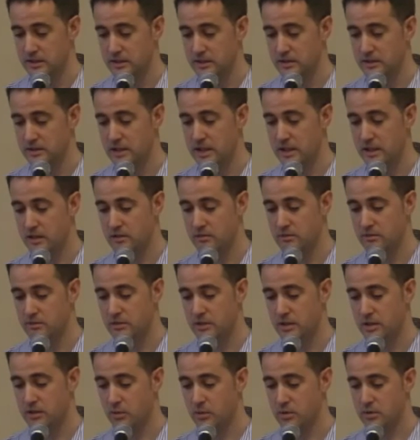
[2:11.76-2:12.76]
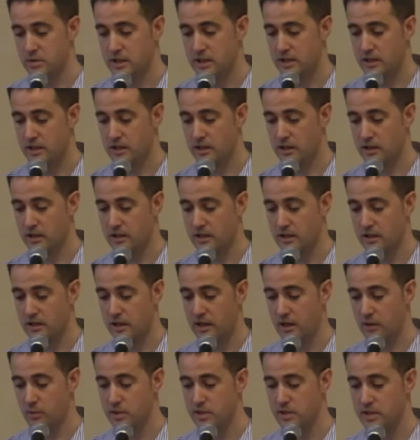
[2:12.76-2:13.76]
now there was
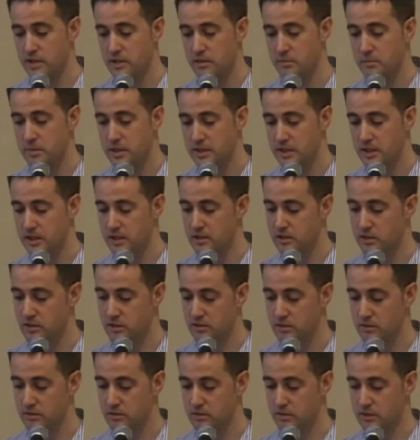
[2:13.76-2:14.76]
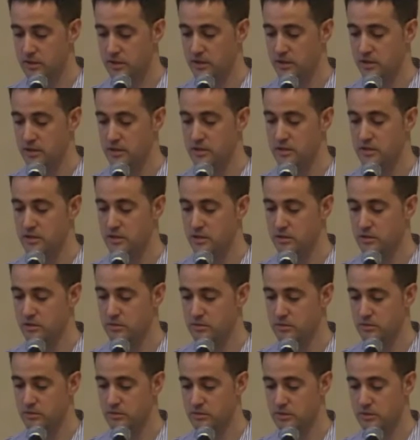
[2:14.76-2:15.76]
a recent invitation in this
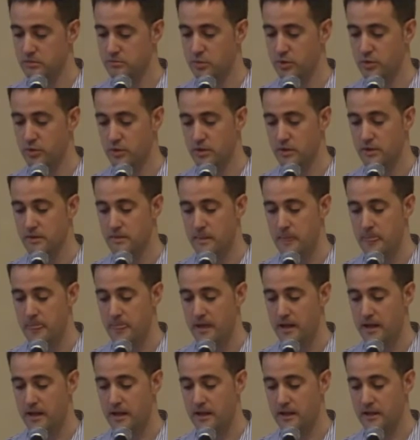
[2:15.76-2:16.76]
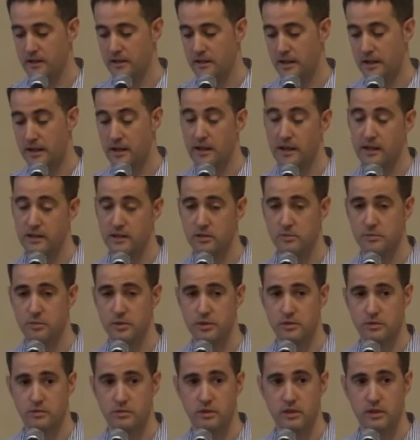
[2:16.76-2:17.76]
new book, and I had the
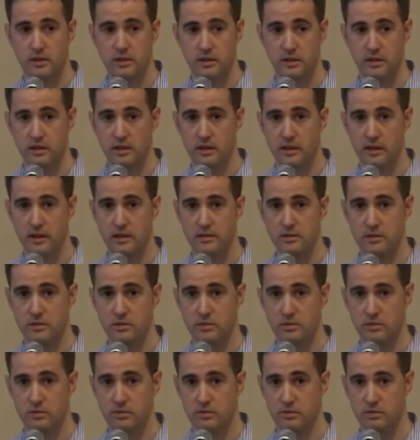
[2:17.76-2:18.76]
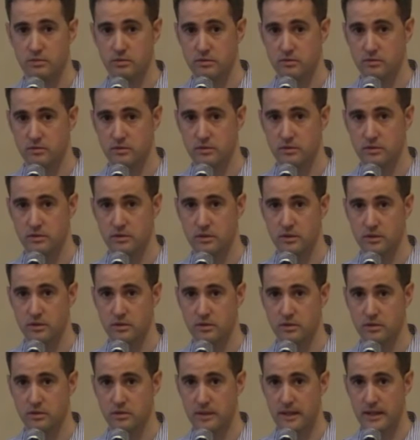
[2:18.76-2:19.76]
opportunity, thanks to
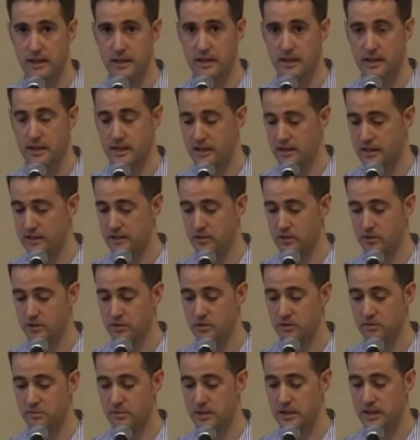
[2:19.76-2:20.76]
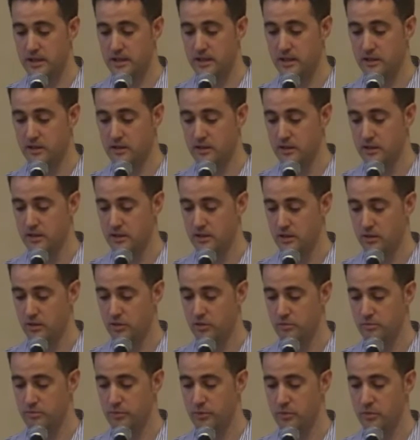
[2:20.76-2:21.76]
Dr. Valera and Dr. Minayat,
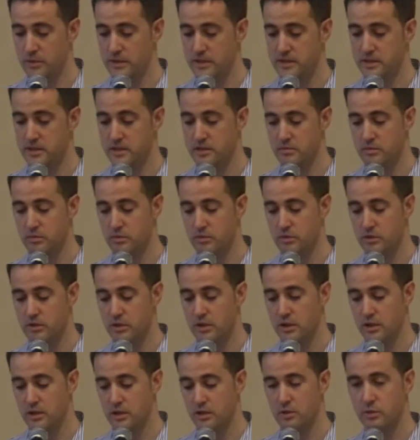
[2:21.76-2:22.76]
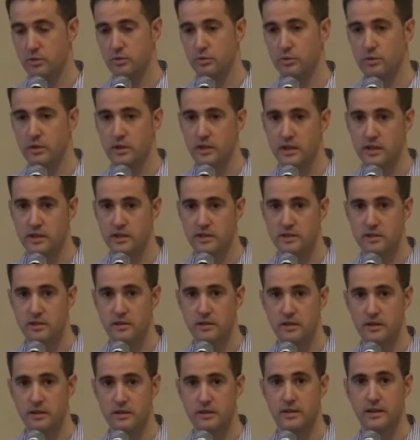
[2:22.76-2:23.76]
who published this book, to
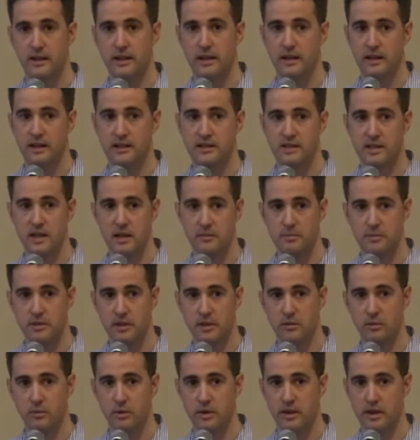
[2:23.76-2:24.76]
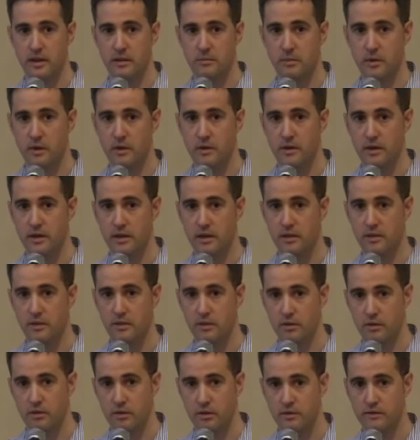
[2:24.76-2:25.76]
insert a chapter with a very
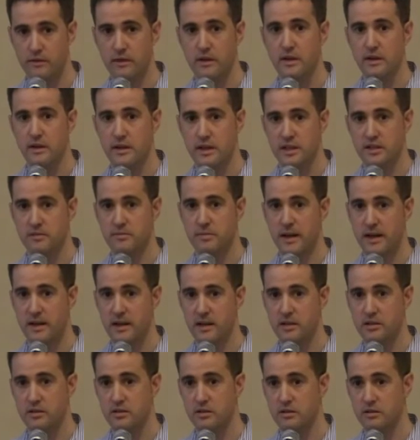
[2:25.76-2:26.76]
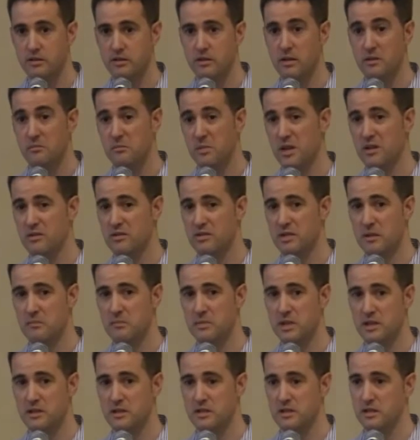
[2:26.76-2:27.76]
thorough explanation, because
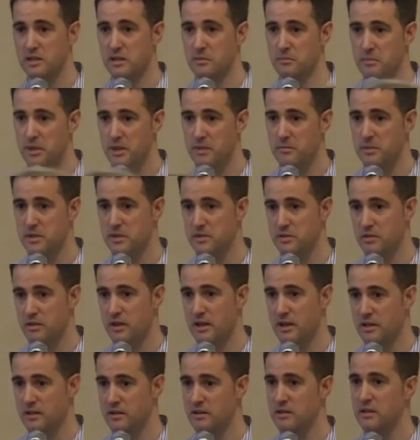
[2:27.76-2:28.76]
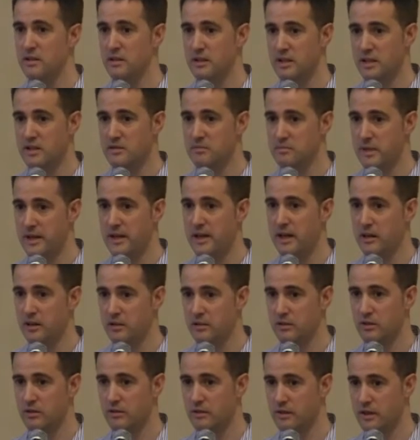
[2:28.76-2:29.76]
sometimes in the papers you can explain a
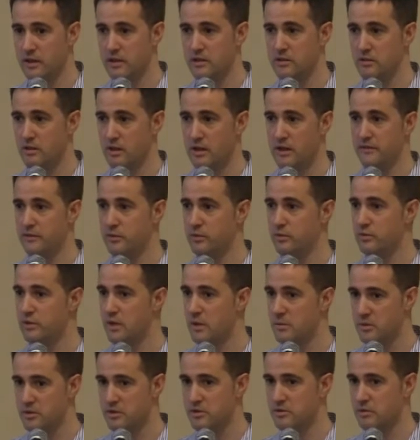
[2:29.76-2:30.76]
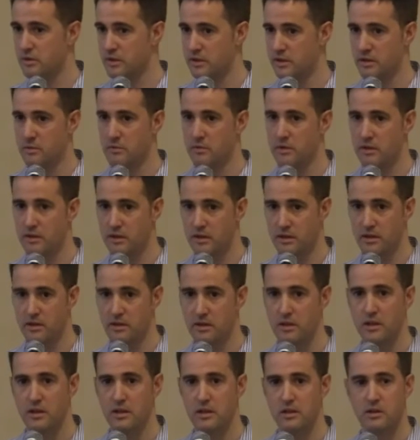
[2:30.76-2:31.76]
lot of things, you have to demonstrate
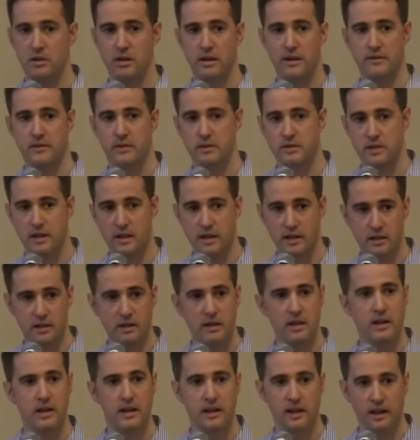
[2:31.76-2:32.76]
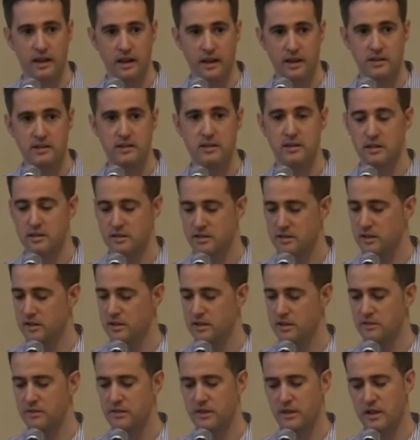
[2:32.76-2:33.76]
everything, you have to say it has
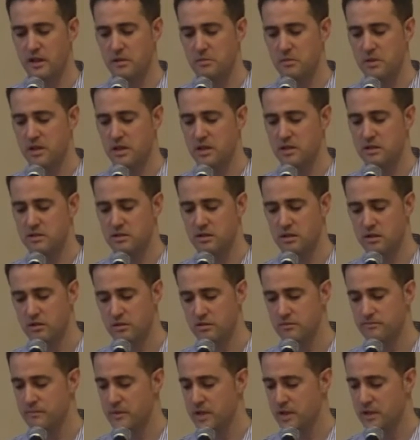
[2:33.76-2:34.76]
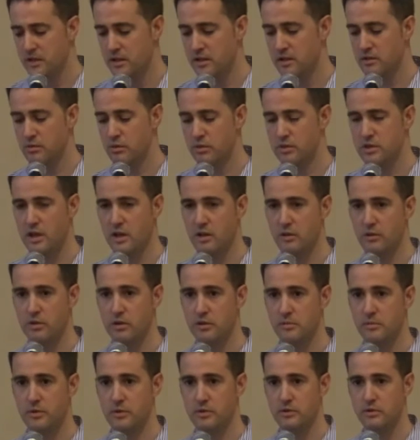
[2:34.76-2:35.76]
scientific evidence. So it was a good
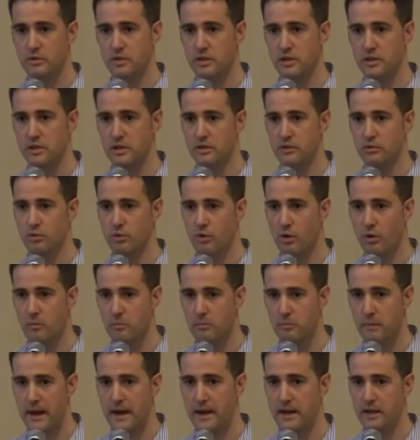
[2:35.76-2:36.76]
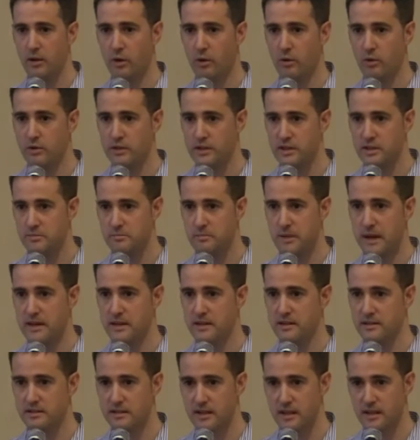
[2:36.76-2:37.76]
opportunity to compile all the
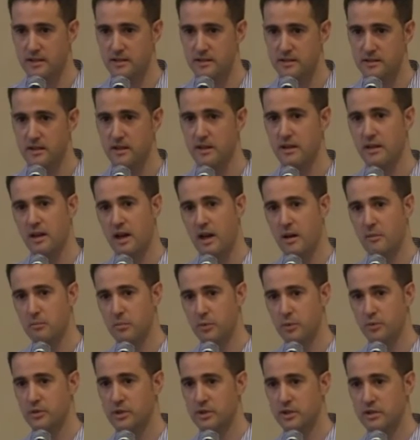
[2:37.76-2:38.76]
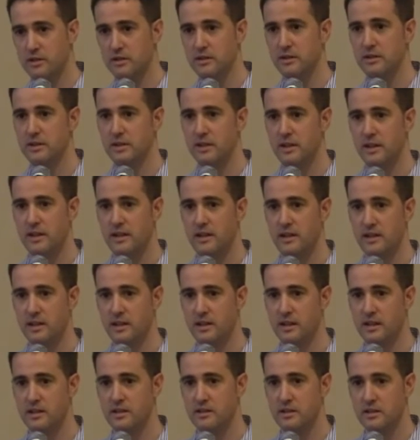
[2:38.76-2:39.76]
Spanish things and put it in
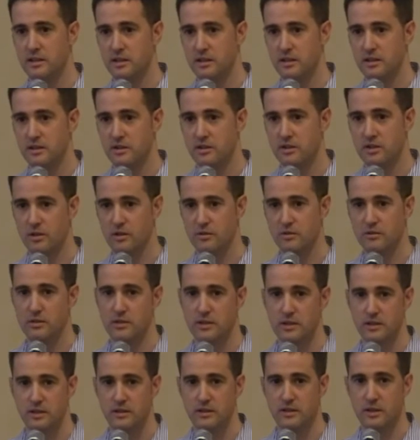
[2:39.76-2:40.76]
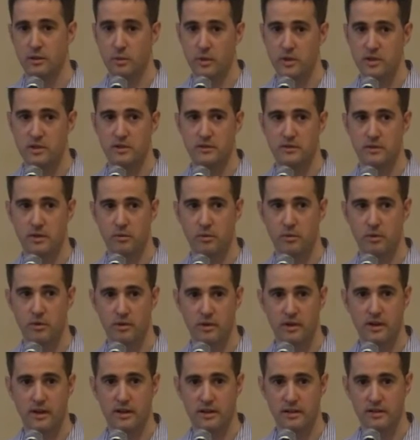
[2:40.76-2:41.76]
English, so the rest of the
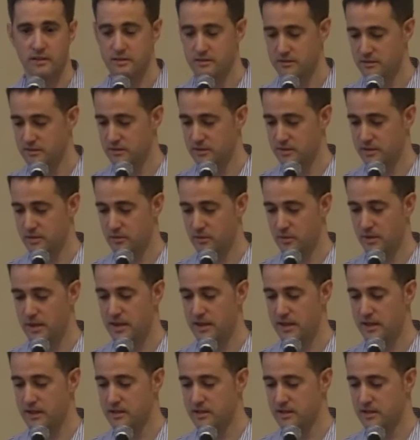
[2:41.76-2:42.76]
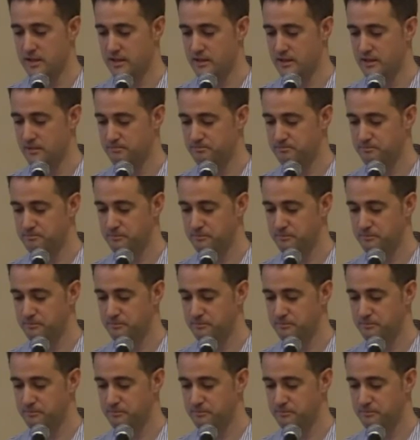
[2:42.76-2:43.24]
world can realize that